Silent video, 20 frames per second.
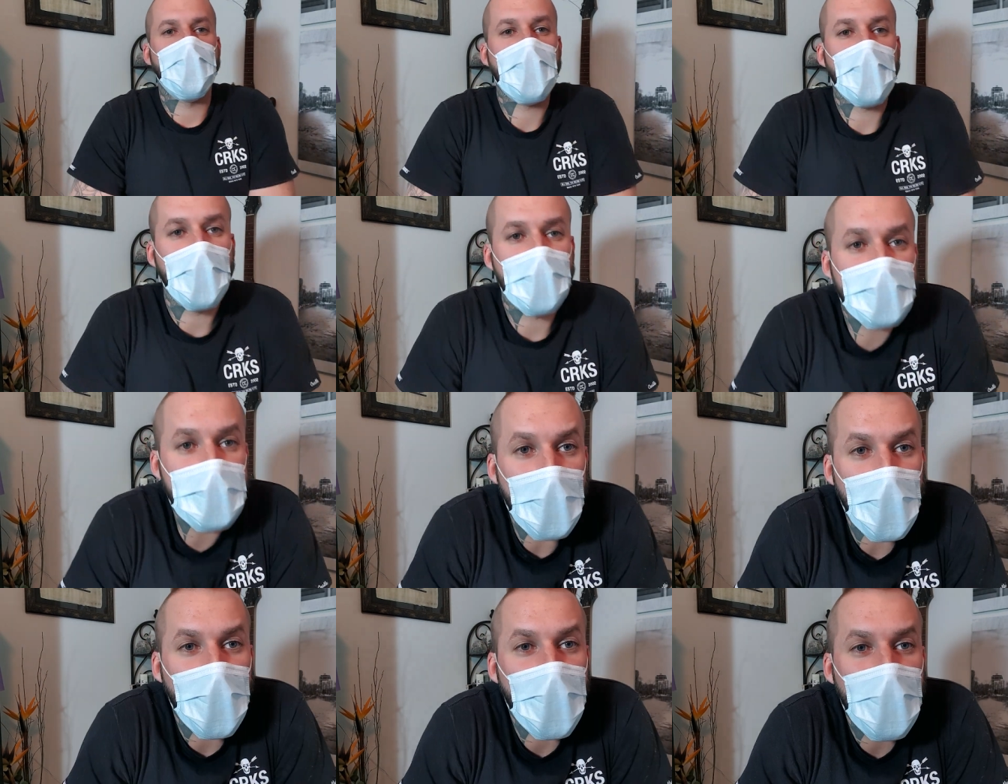
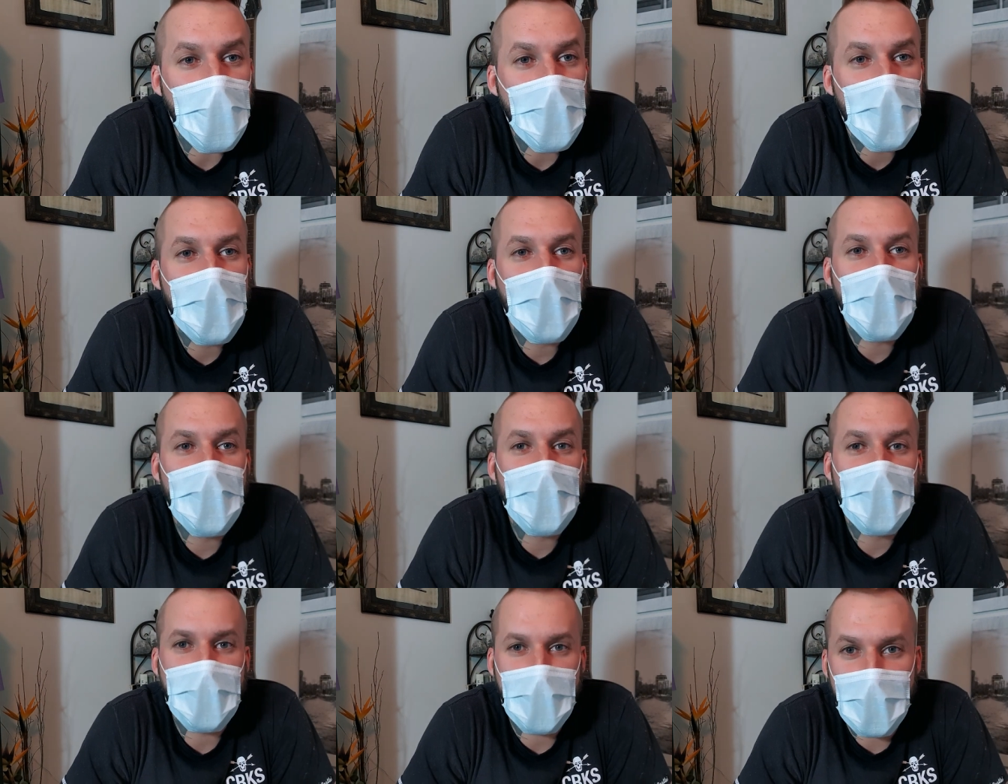So,
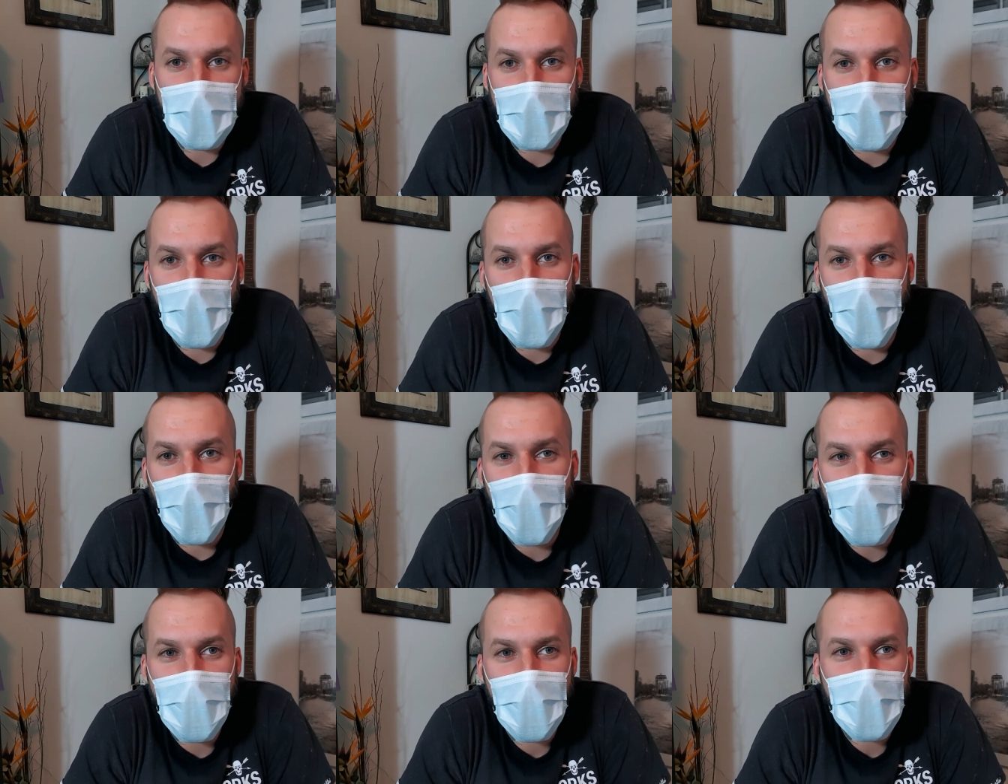here you go.
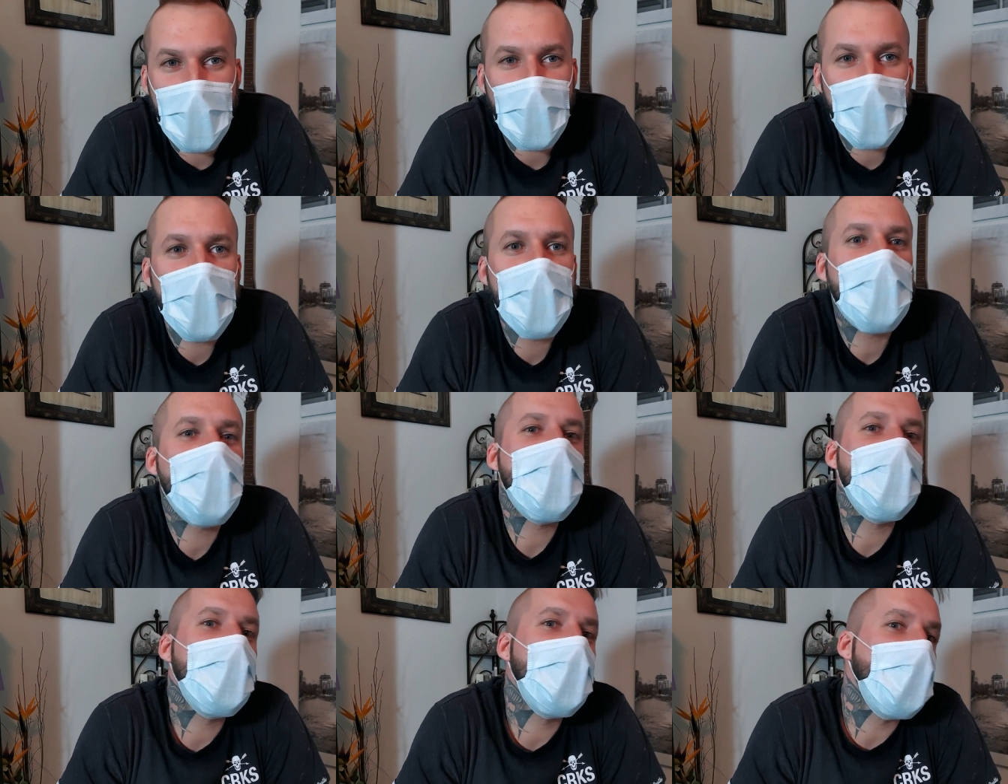Here's
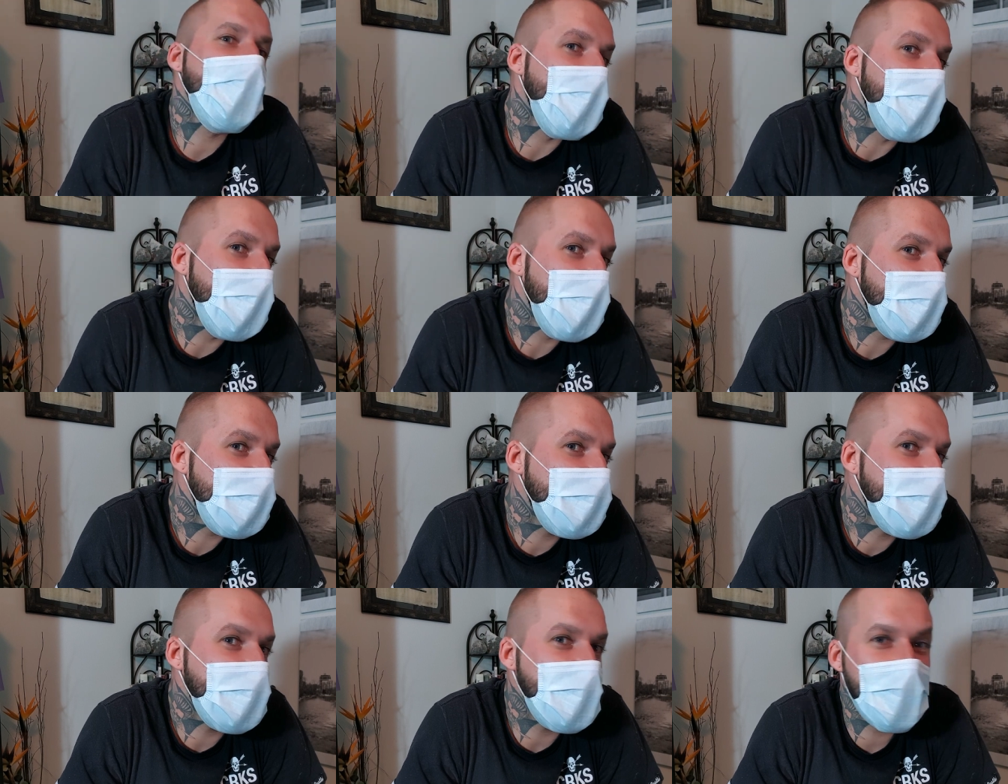a little
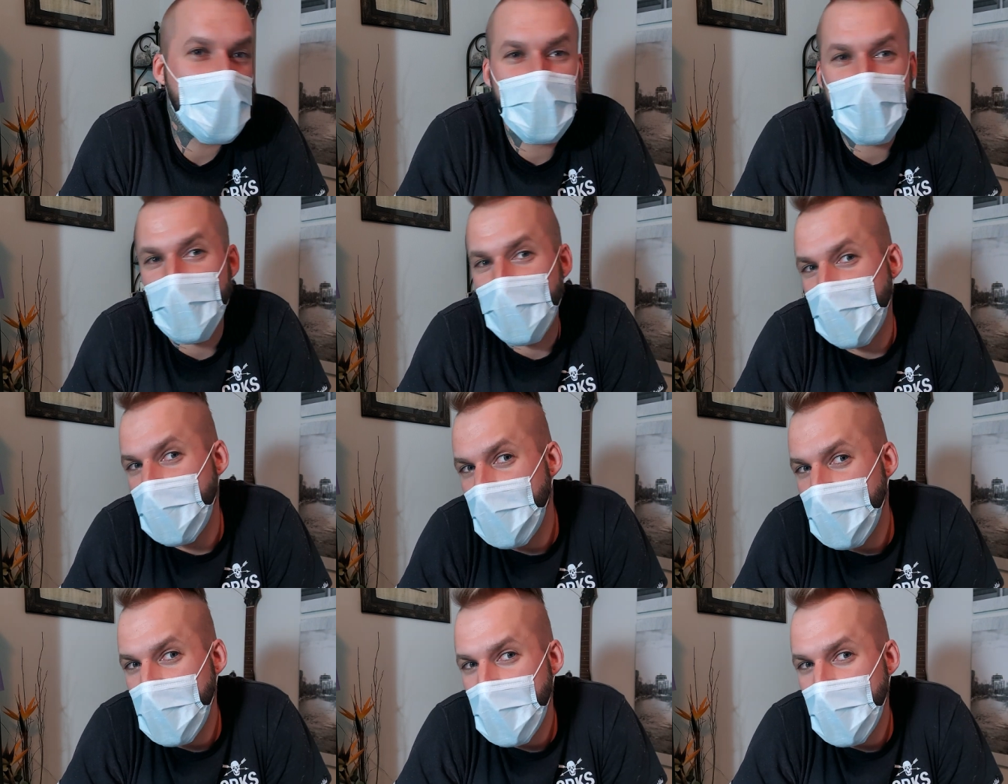teaser